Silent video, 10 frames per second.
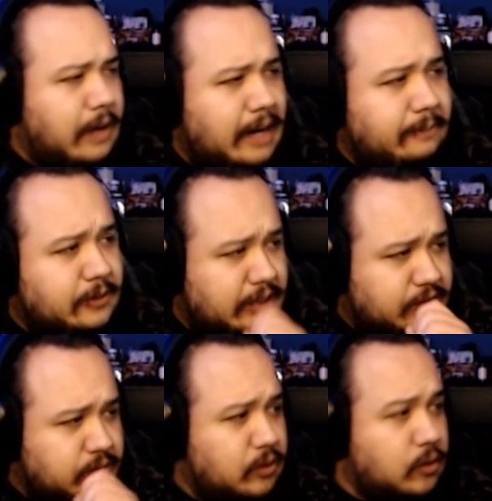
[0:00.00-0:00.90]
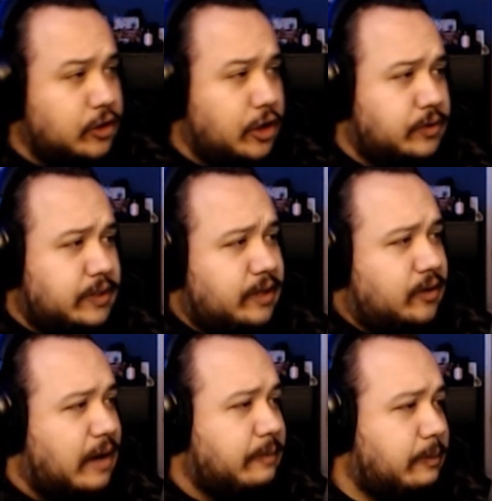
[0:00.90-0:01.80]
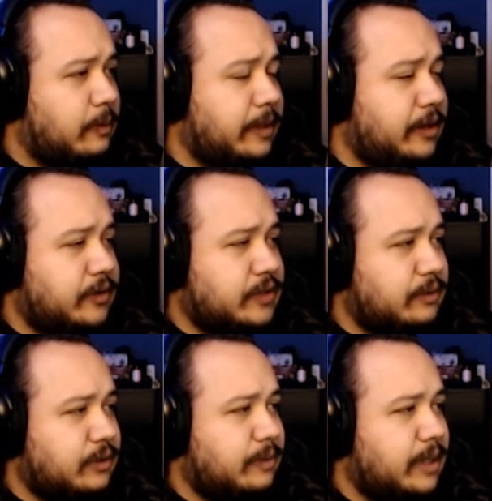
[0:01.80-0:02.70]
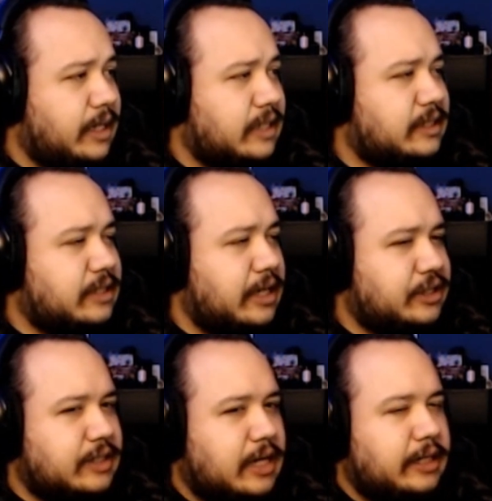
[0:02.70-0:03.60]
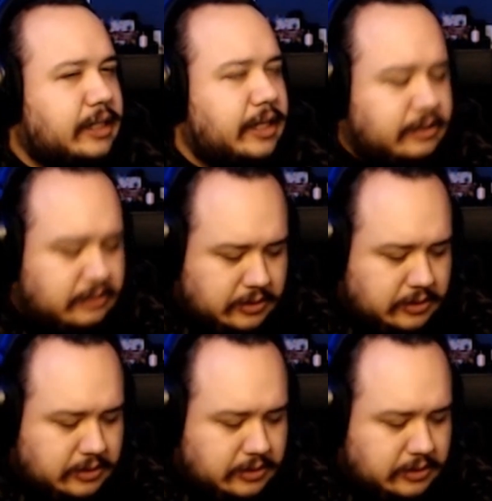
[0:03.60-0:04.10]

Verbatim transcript: hypersexual or nosy or have people oh. been nosy with me and it's it just kind of like